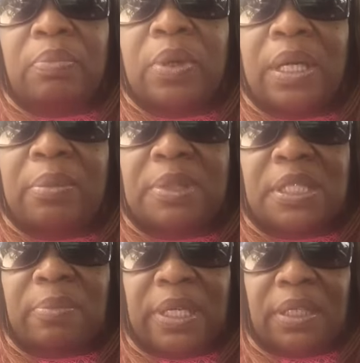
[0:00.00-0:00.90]
When I'm
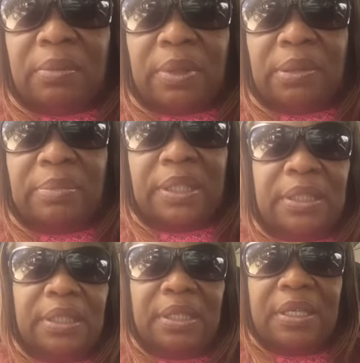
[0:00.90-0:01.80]
spending my
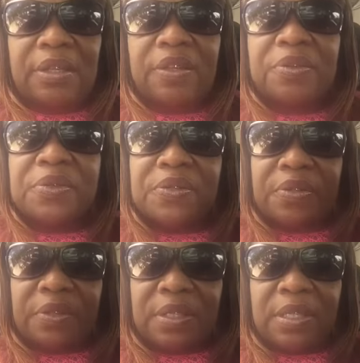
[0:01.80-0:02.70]
money, there's
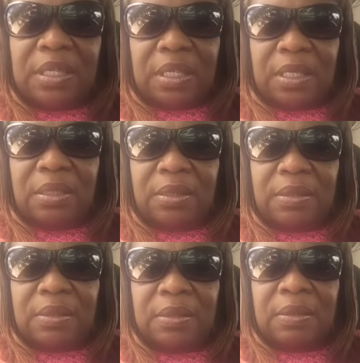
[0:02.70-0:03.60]
certain
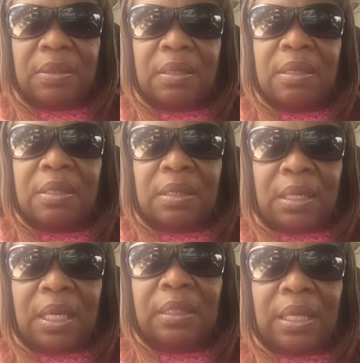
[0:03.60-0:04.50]
things
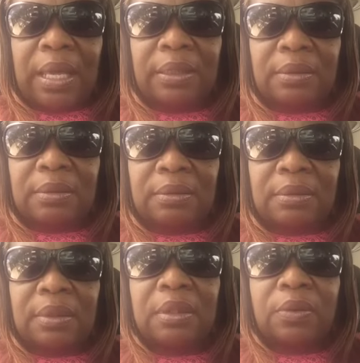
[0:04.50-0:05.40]
that I like
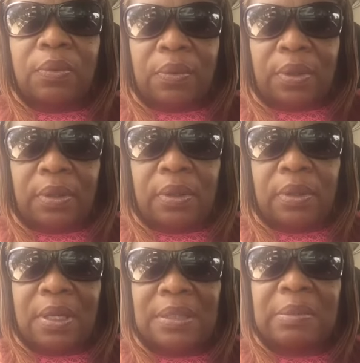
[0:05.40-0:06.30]
in order.
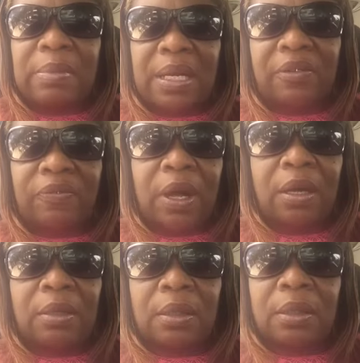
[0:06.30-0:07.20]
As a matter of
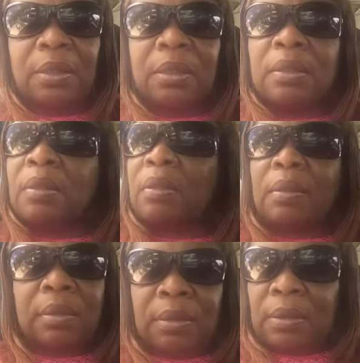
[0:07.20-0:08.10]
fact,
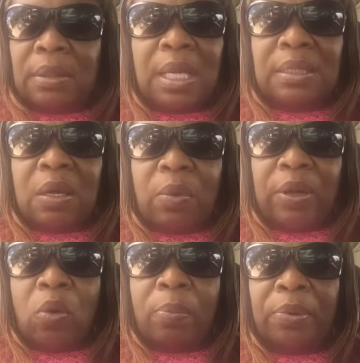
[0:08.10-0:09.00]
that's how
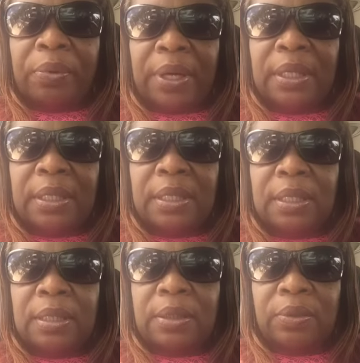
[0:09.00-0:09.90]
I operate.
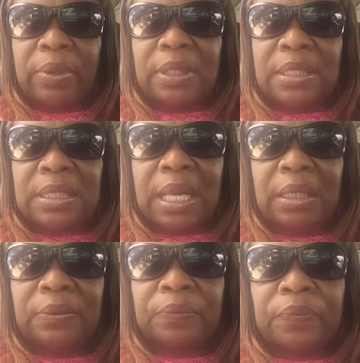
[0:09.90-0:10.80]
You understand?